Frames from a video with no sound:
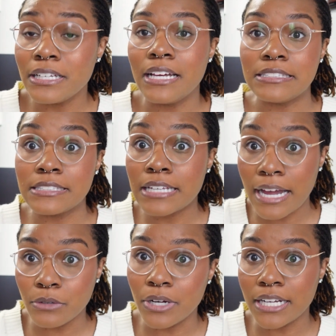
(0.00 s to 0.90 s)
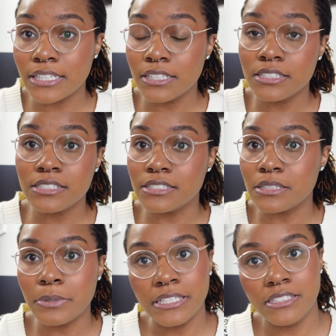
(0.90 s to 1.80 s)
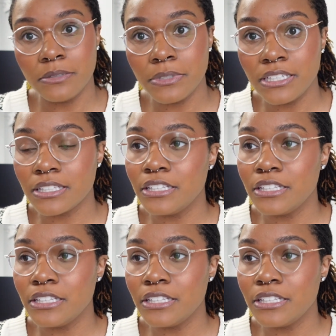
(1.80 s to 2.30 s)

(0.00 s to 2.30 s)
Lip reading: has skyrocketed since the pandemic.